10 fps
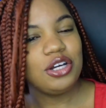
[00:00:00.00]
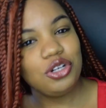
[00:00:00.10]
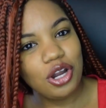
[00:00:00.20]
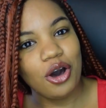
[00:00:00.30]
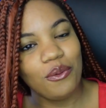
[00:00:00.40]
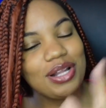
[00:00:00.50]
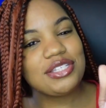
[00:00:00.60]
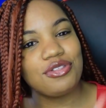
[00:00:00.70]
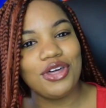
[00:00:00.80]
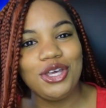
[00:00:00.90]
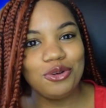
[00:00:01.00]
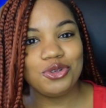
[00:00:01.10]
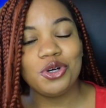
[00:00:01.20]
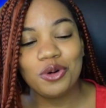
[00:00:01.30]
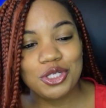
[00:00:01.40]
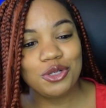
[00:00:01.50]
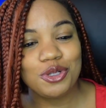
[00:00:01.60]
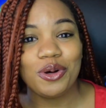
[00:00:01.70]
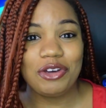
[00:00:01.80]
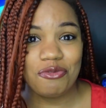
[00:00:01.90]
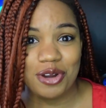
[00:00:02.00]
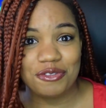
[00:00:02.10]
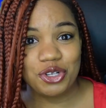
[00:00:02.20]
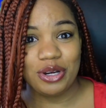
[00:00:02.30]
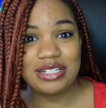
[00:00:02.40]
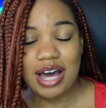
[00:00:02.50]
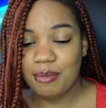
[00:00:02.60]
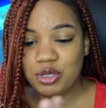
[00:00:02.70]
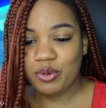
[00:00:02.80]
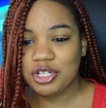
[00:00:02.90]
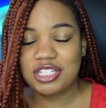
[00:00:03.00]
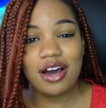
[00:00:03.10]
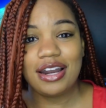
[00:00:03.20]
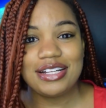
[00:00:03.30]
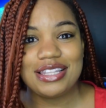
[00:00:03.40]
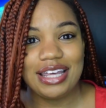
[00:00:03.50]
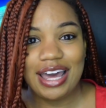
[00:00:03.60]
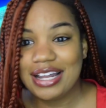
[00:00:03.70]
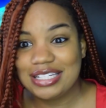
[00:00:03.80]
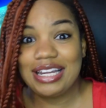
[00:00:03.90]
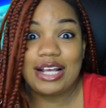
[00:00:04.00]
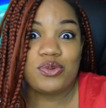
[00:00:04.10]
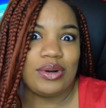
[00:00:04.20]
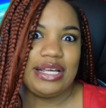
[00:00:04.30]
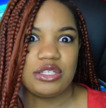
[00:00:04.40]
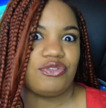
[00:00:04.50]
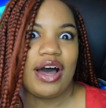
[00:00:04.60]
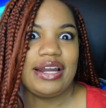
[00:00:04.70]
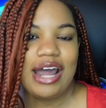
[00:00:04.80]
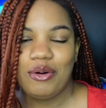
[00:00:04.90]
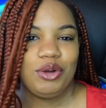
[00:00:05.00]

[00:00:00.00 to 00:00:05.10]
No, it's the thing you do because you don't give him enough screen time, so we're just cutting to the end, and guess what? He's fine now.